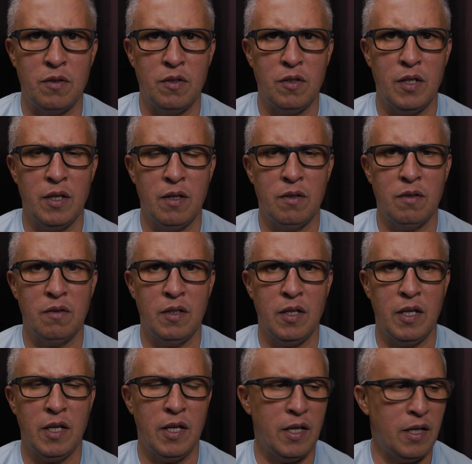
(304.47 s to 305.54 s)

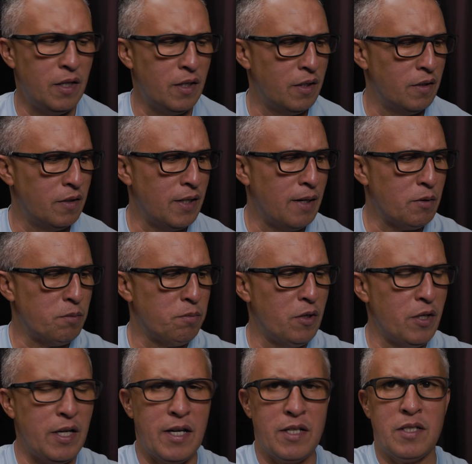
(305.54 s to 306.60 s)
and that was
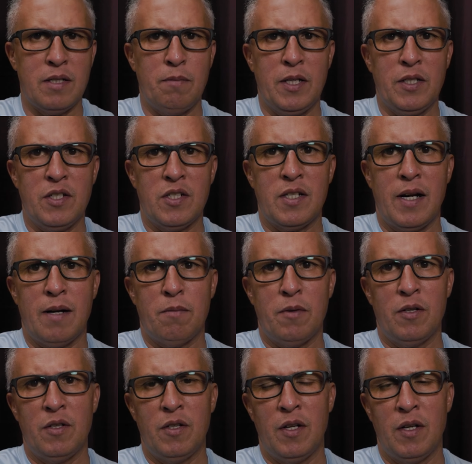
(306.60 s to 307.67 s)
pretty awesome on this
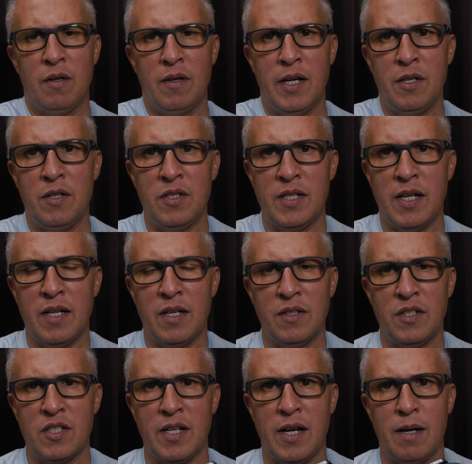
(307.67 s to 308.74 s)
camera. I used that on
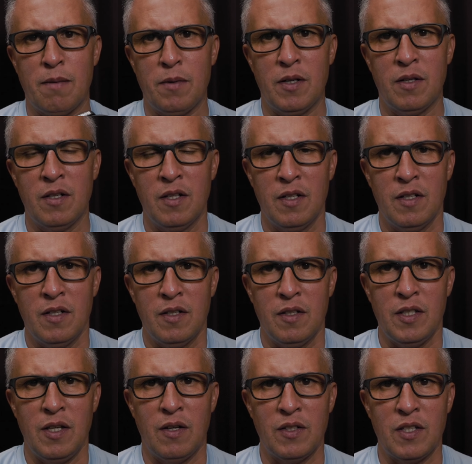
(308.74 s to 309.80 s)
this camera.
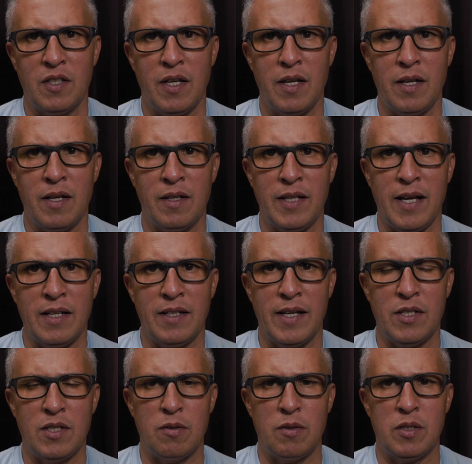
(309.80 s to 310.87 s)
The only thing, that
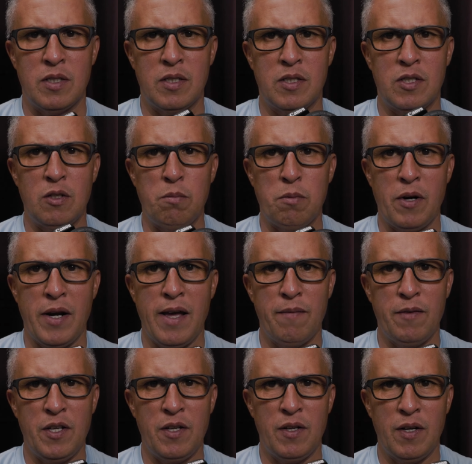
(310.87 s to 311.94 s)
lens was super
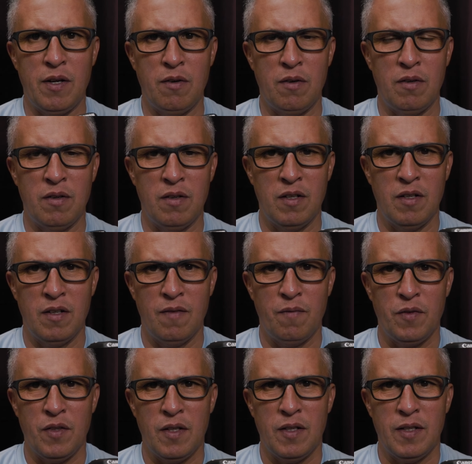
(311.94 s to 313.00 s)
heavy.
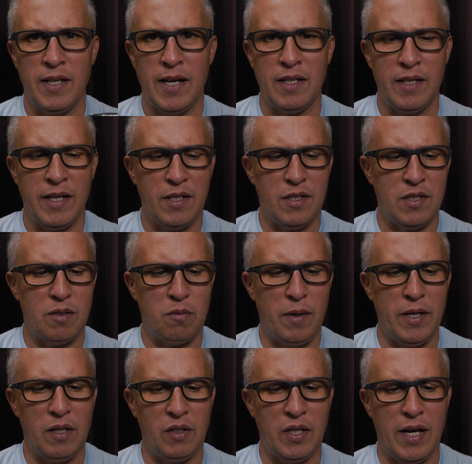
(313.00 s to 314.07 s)
That lens
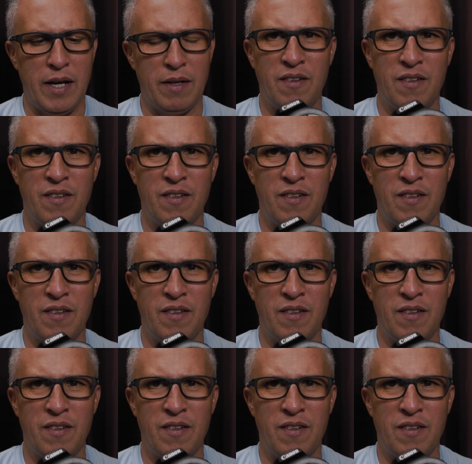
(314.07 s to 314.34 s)
weighed a lot,